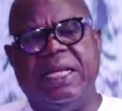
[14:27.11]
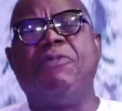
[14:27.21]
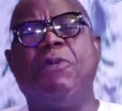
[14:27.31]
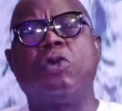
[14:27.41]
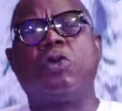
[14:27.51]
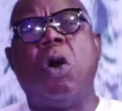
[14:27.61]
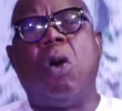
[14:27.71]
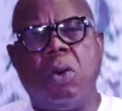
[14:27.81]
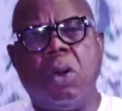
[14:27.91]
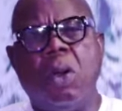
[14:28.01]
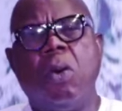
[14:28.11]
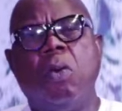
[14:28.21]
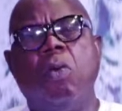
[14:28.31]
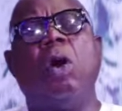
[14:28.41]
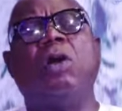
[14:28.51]
Even though
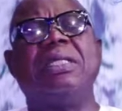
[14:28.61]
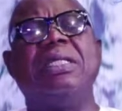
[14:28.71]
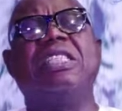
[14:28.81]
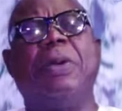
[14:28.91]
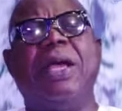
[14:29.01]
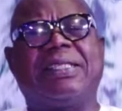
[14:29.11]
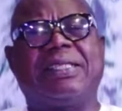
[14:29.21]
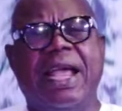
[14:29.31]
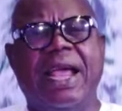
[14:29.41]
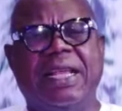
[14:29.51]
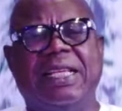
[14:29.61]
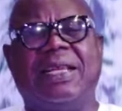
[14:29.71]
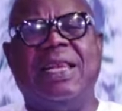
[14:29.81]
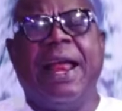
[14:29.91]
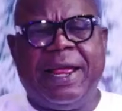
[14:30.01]
what is being said is
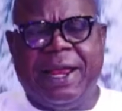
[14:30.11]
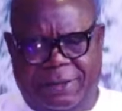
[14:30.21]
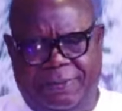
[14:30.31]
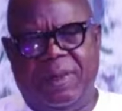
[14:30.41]
glaring,